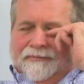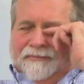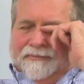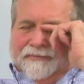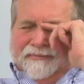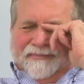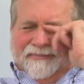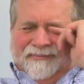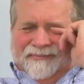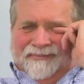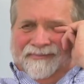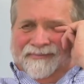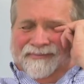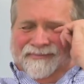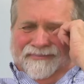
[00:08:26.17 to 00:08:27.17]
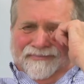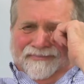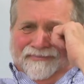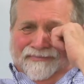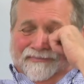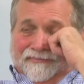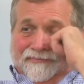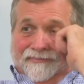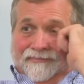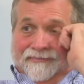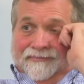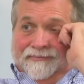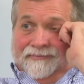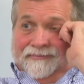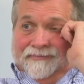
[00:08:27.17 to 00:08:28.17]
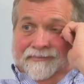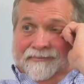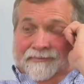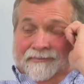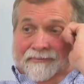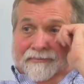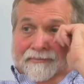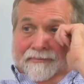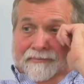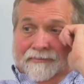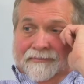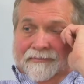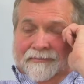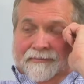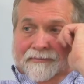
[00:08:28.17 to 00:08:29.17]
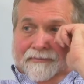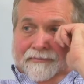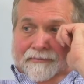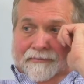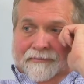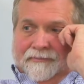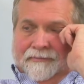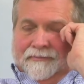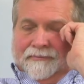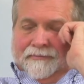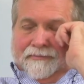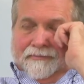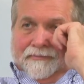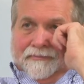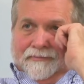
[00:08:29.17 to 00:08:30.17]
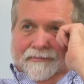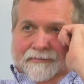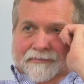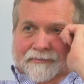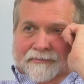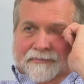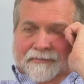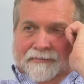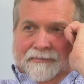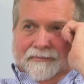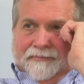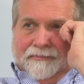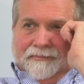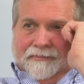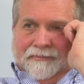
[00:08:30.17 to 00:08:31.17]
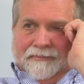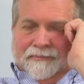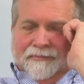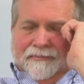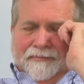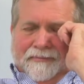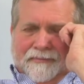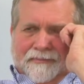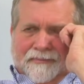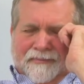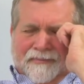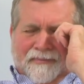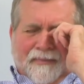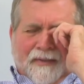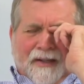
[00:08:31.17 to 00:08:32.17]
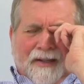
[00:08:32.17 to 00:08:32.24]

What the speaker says: No words are spoken by the person on screen.